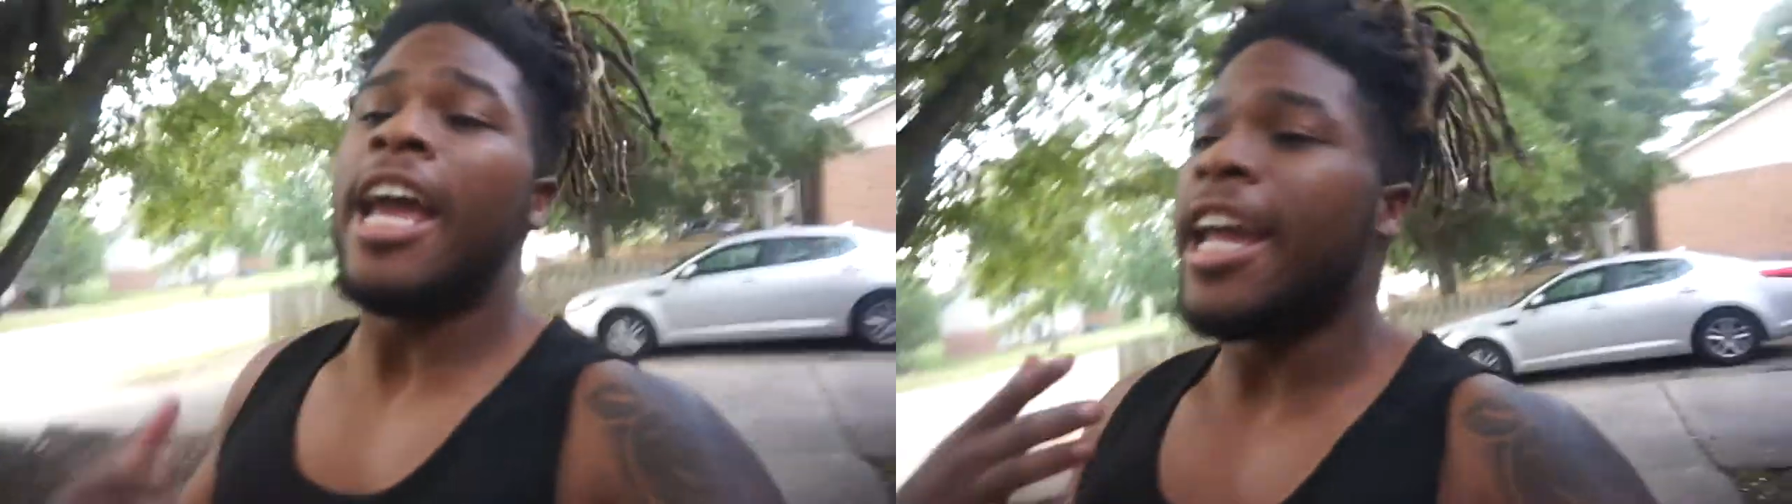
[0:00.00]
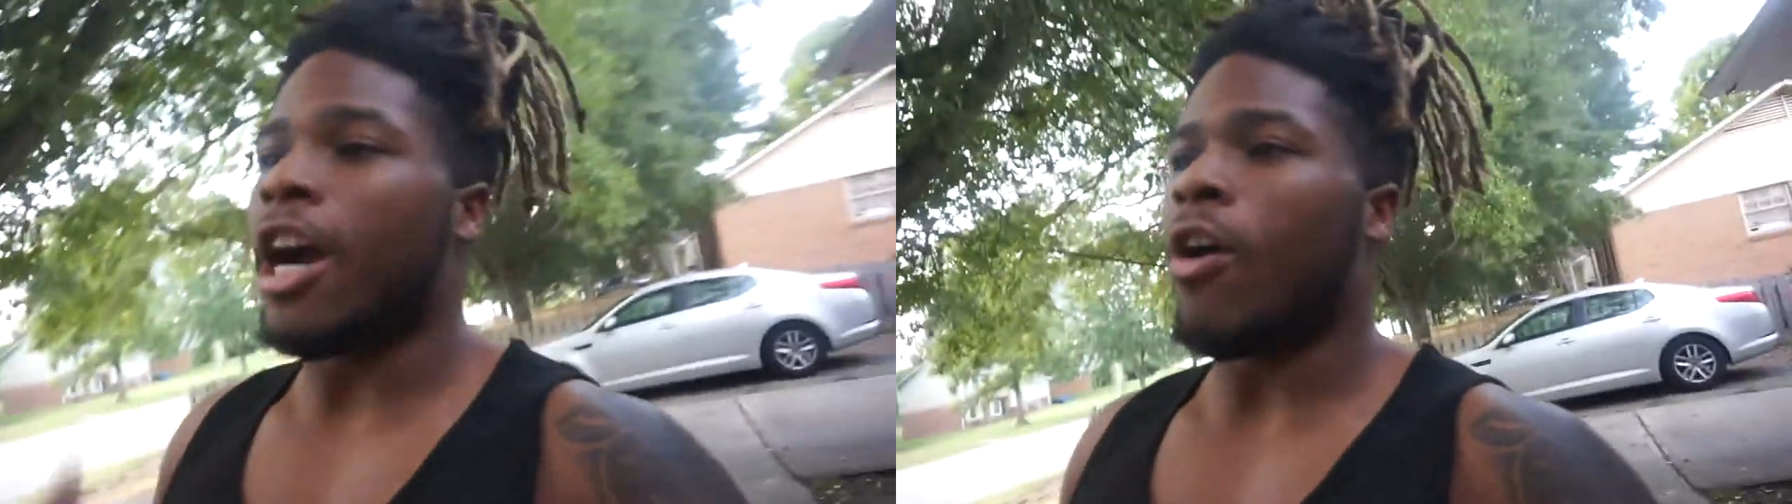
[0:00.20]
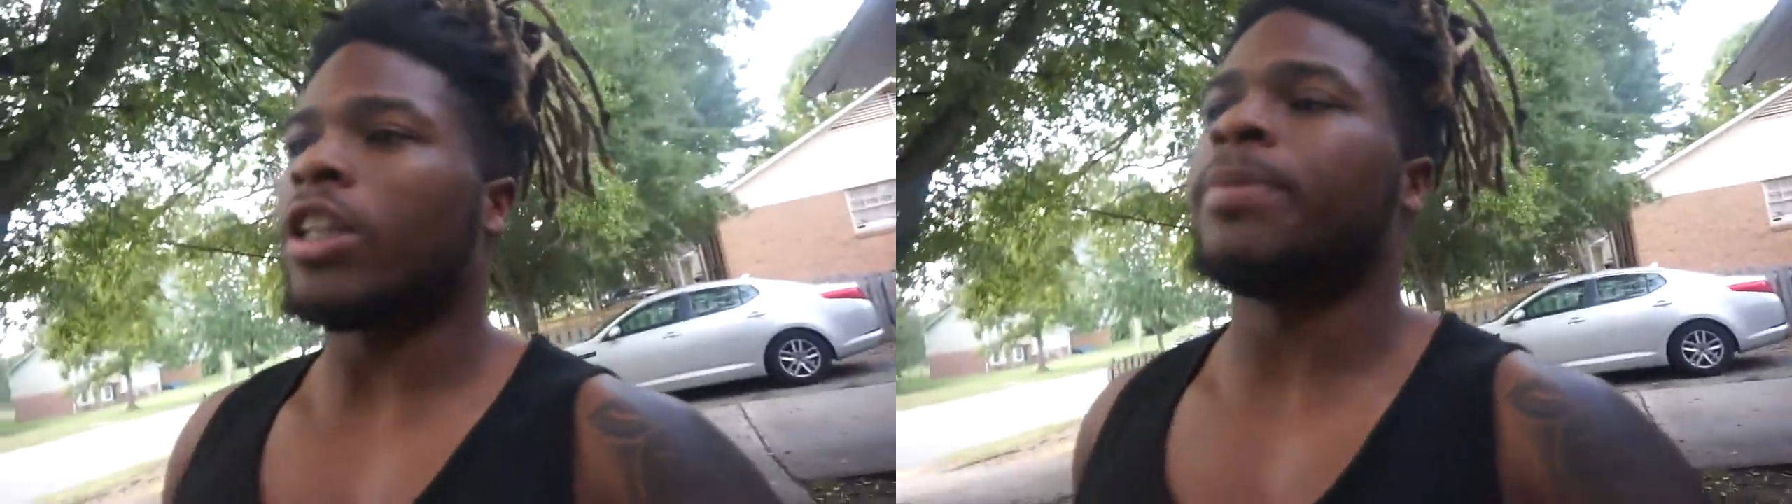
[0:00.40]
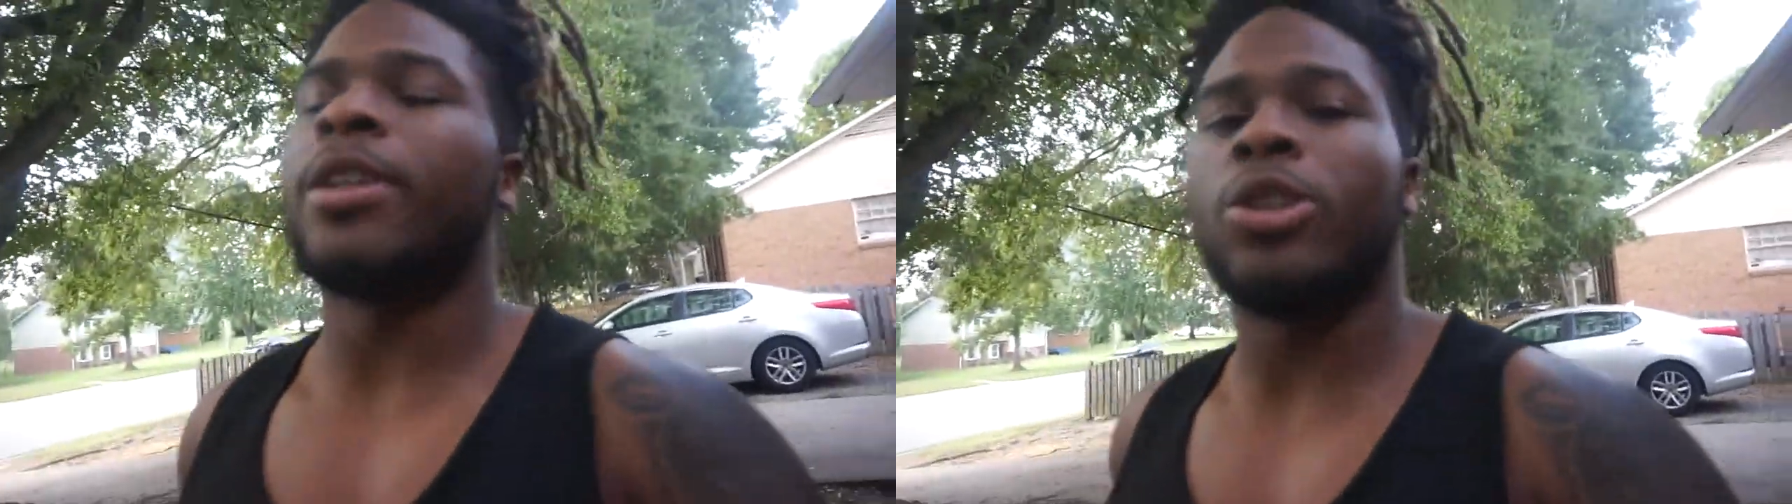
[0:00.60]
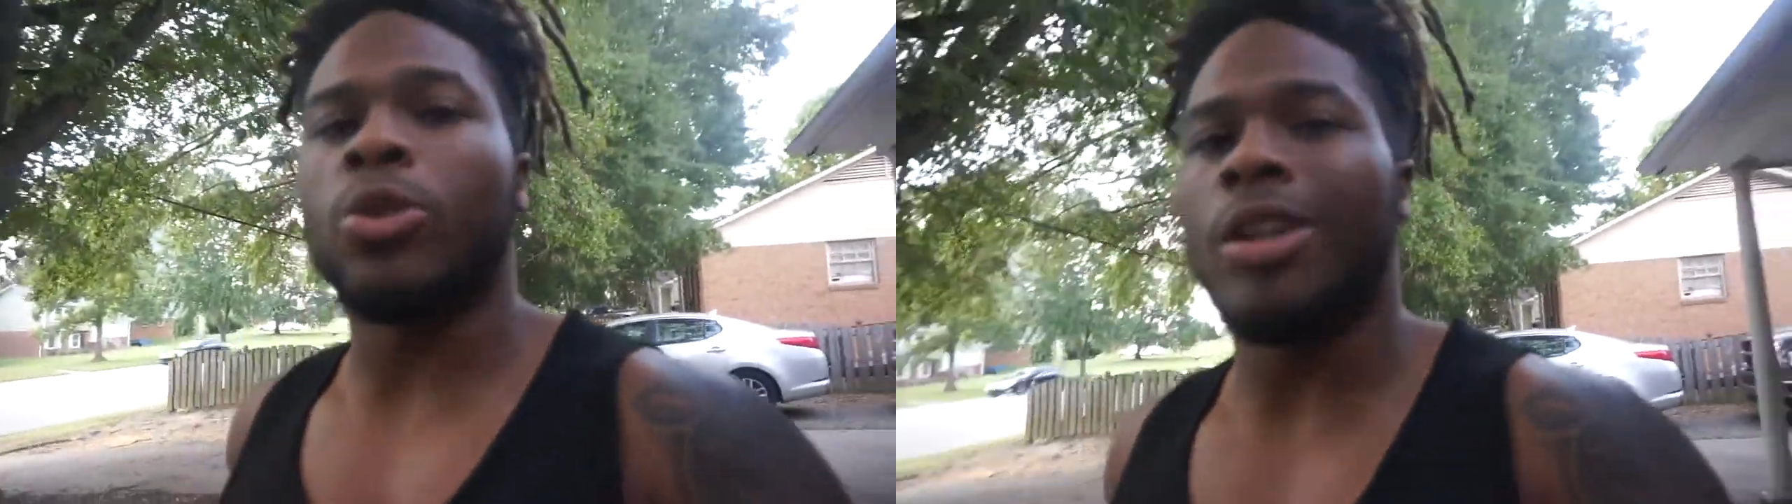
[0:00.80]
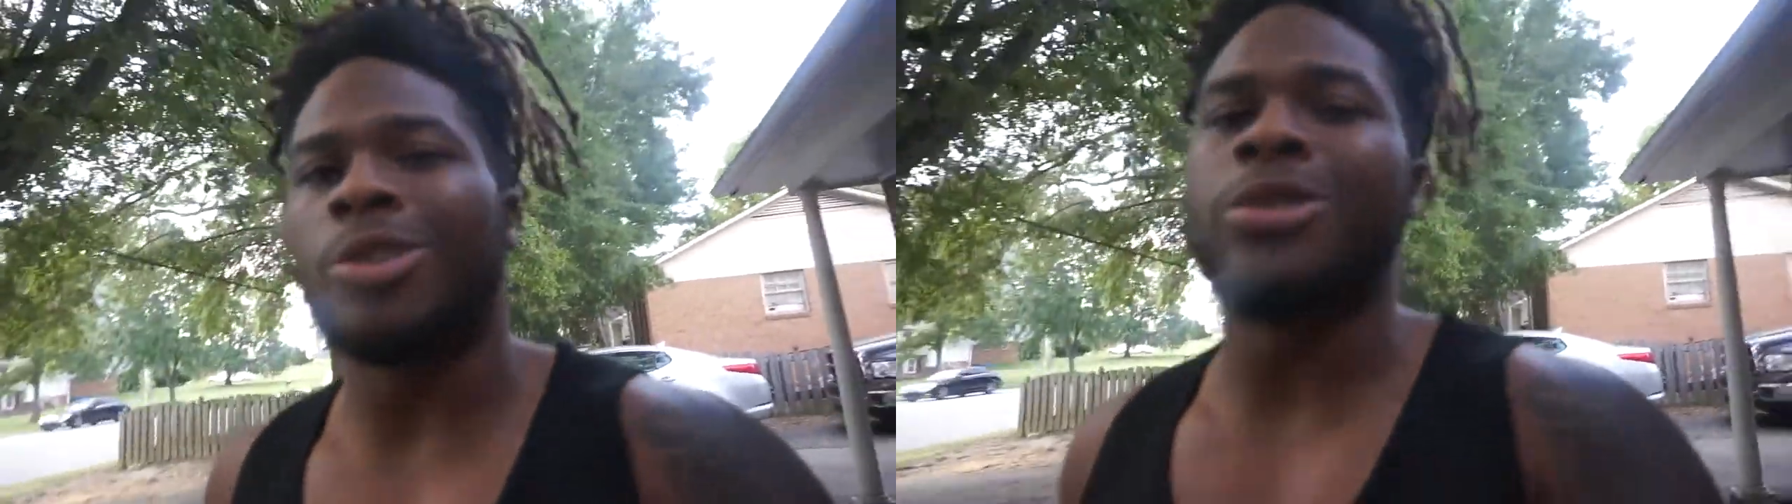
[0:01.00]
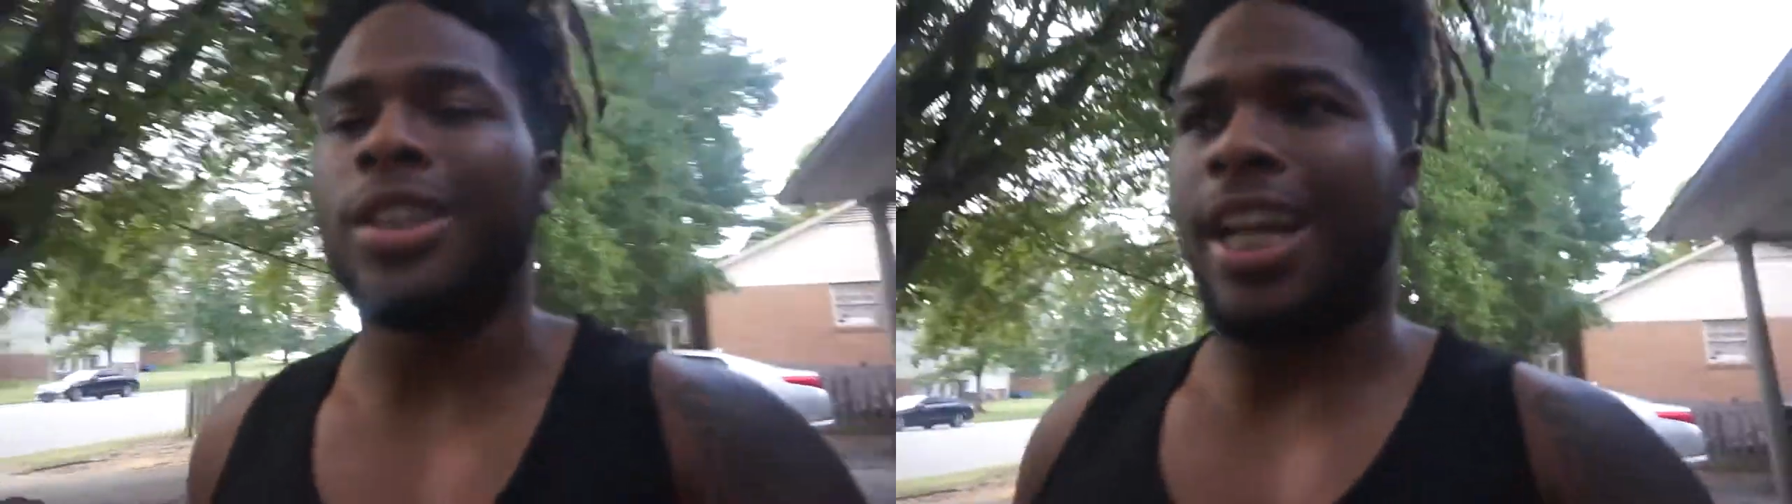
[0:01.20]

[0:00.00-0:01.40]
He always been a sore loser.